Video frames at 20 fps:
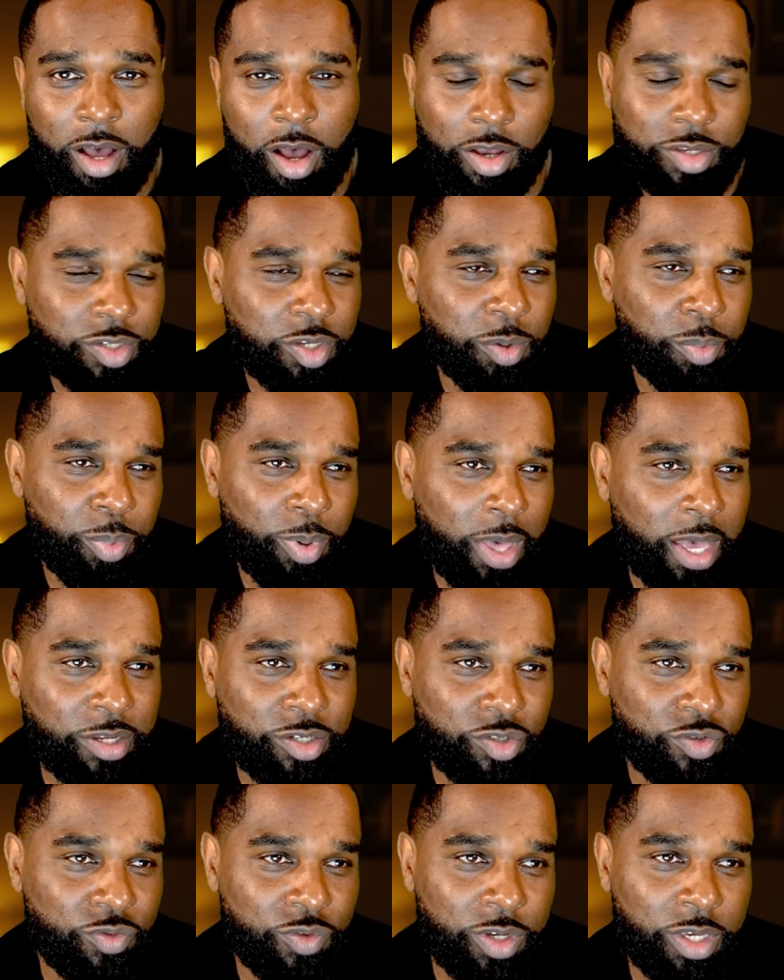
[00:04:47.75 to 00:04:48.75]
Oscar
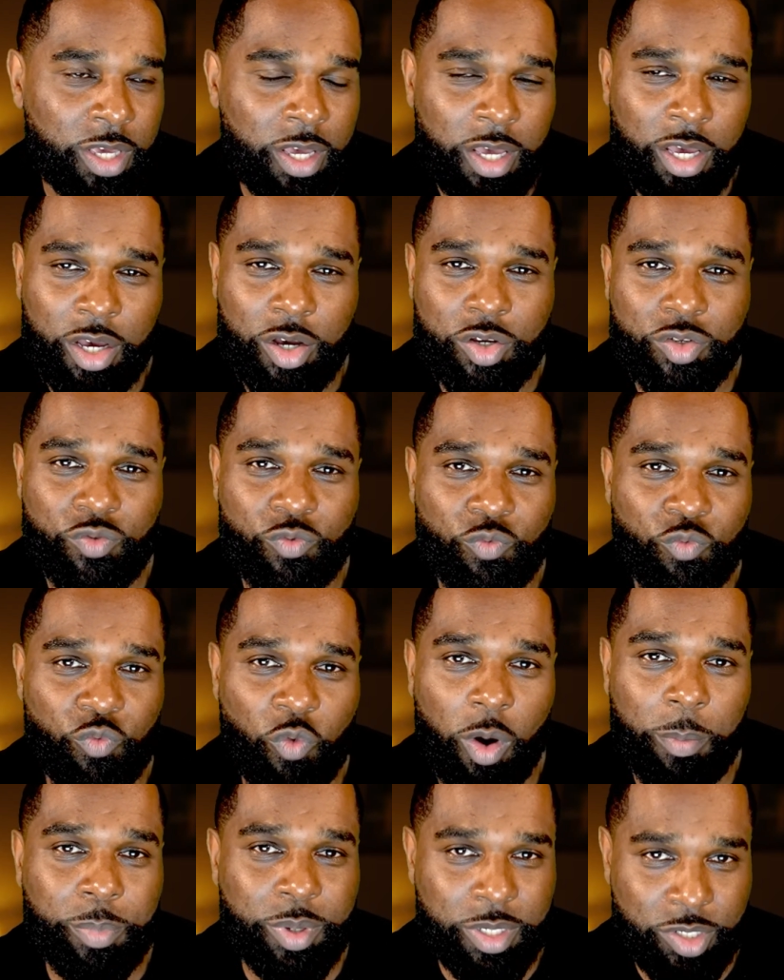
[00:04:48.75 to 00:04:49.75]
Piastri has
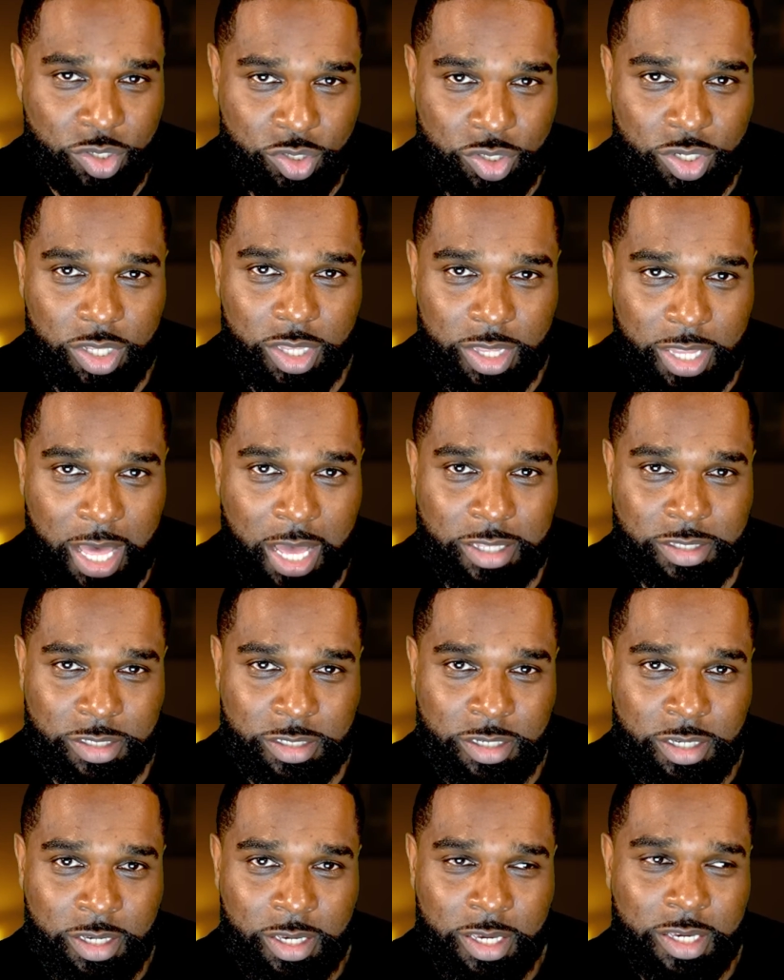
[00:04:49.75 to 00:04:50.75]
rubbished
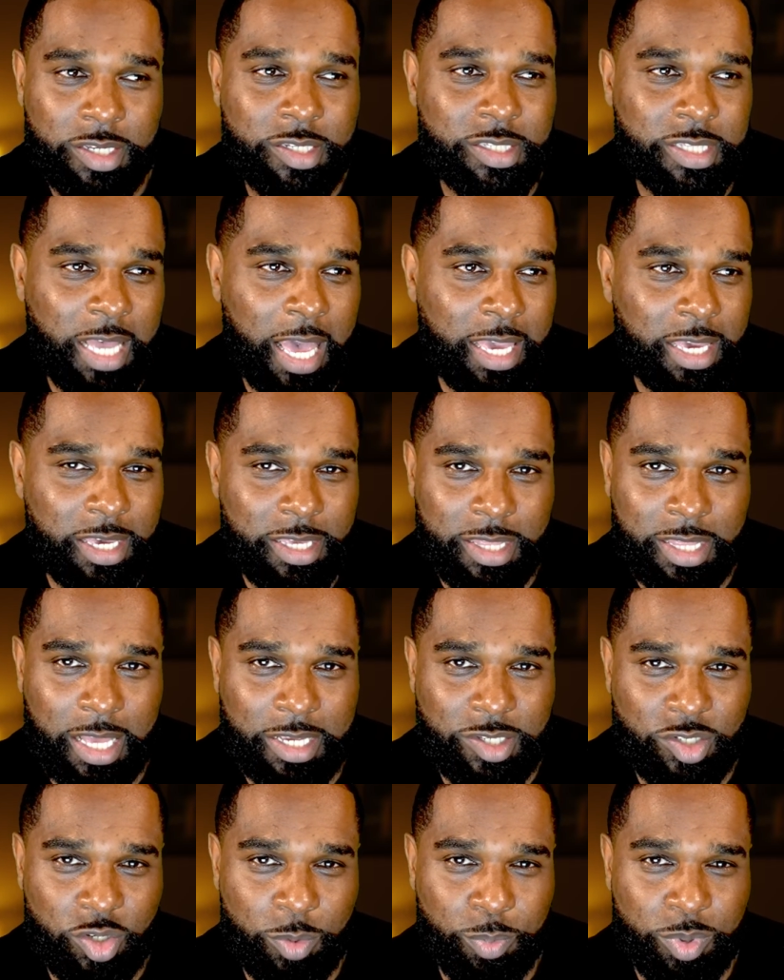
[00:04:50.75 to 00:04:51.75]
that. He's taken
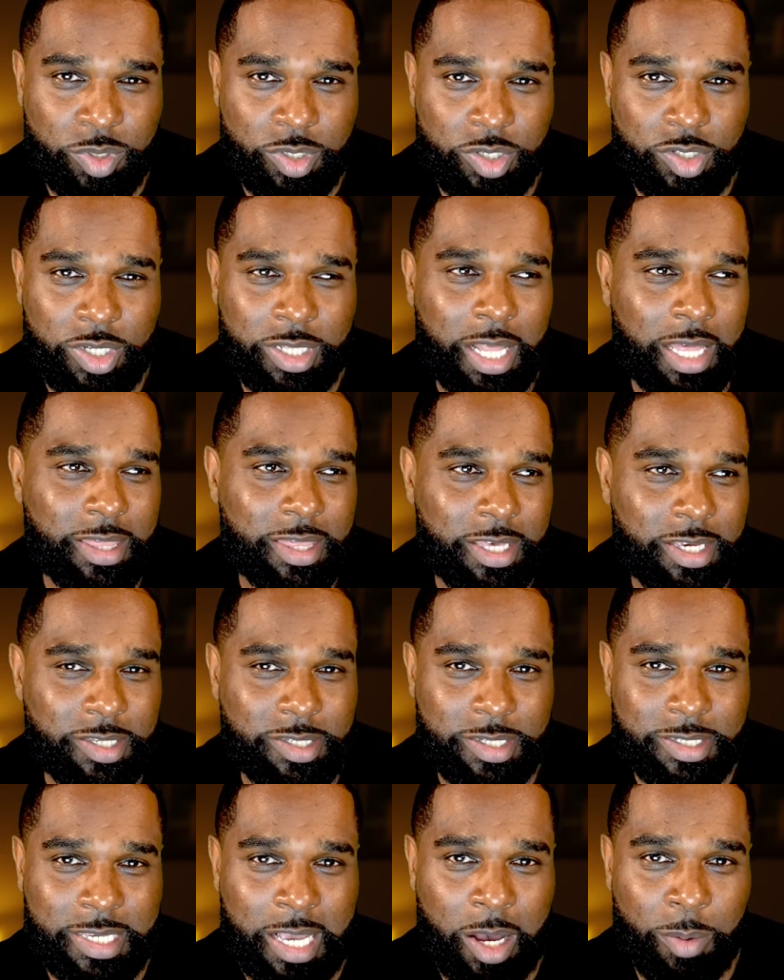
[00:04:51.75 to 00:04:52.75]
that supposition, that
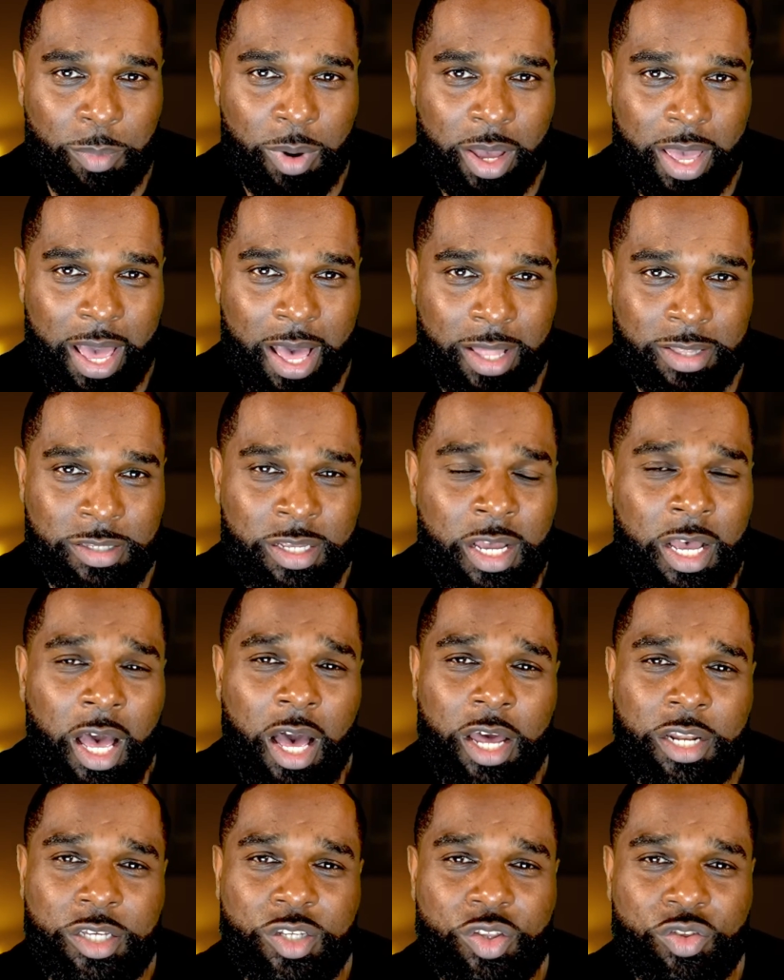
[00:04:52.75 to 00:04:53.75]
thesis out my hand,
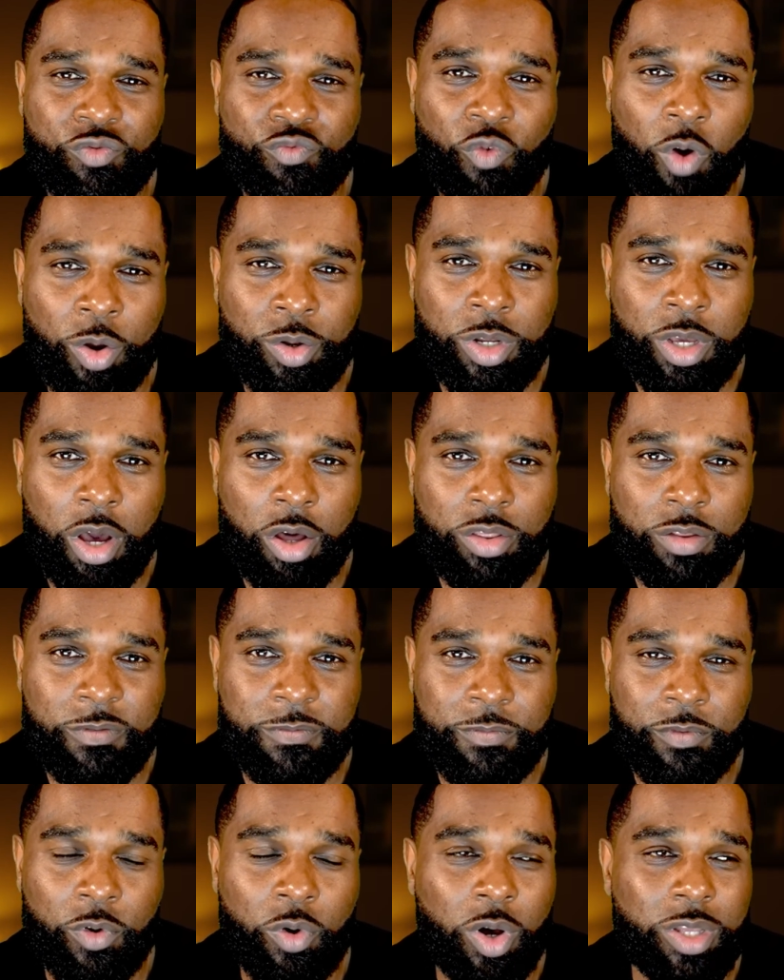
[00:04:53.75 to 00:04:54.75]
and he's thrown it on the
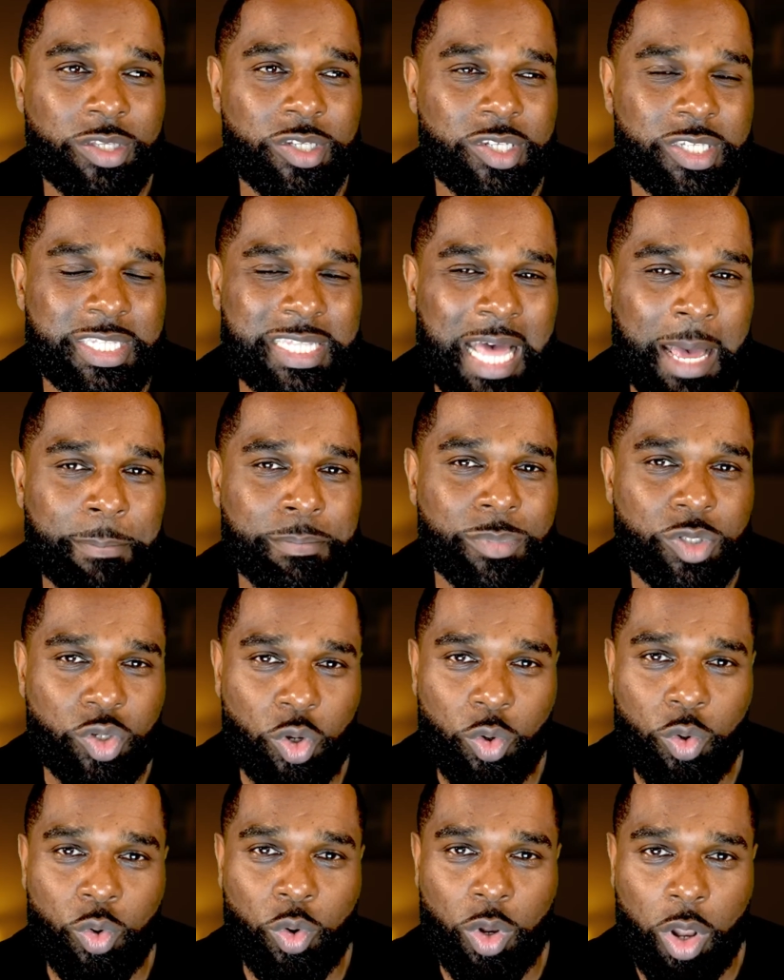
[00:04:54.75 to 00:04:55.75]
floor and stamped
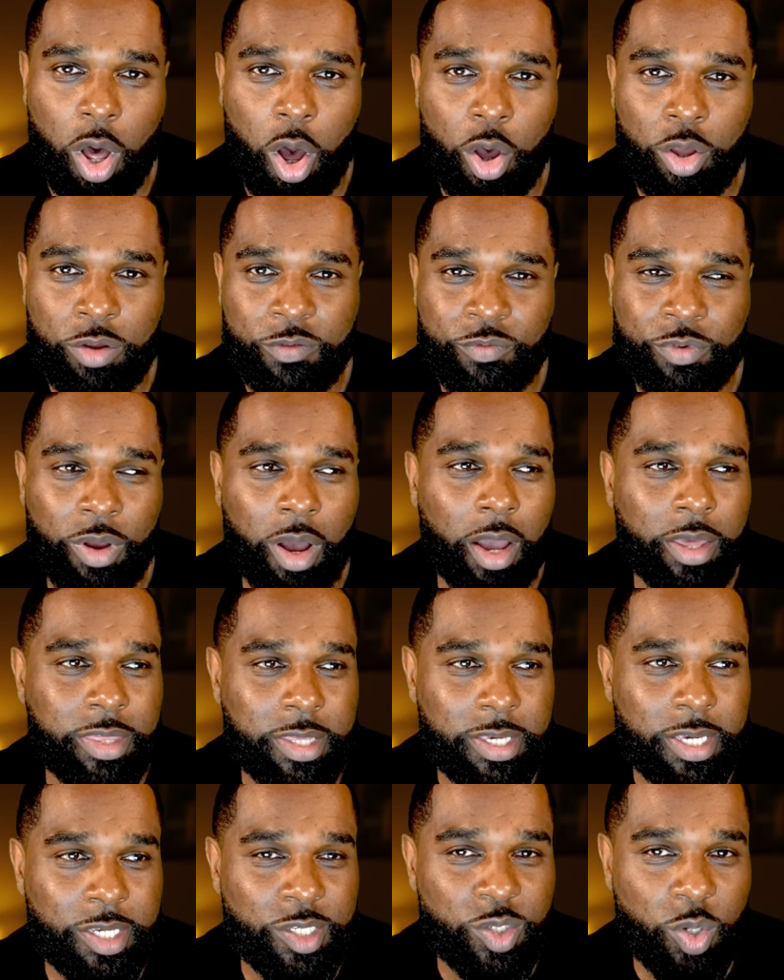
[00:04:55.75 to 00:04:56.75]
all over it. I
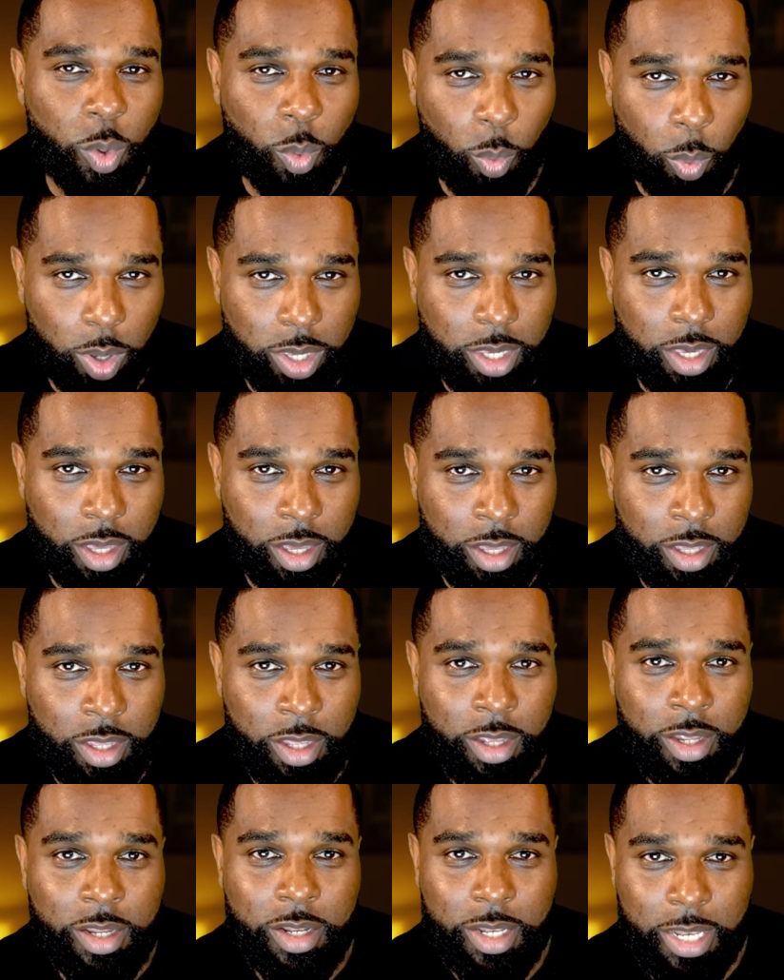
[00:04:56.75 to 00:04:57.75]
think he's quicker
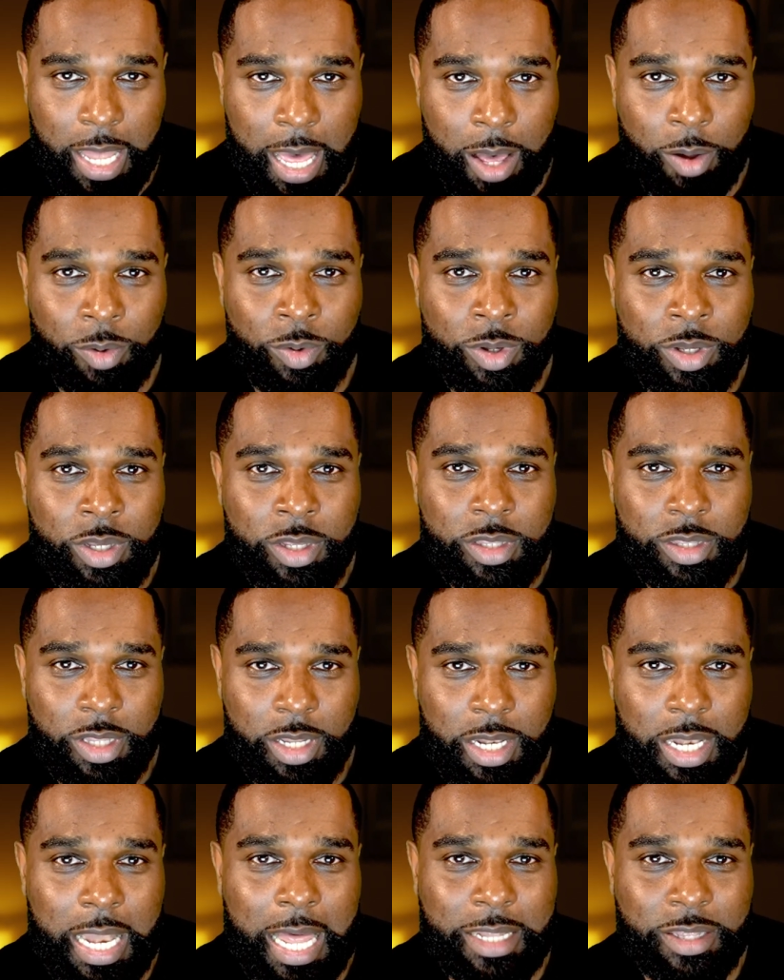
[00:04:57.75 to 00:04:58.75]
now
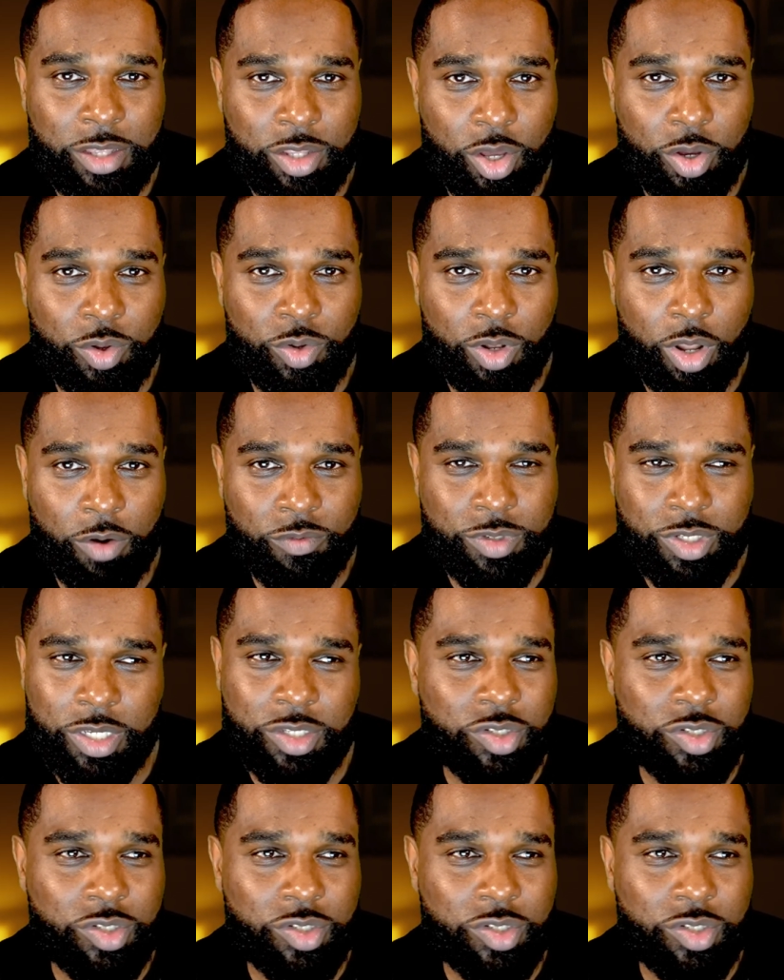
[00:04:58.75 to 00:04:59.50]
than Lando Norris.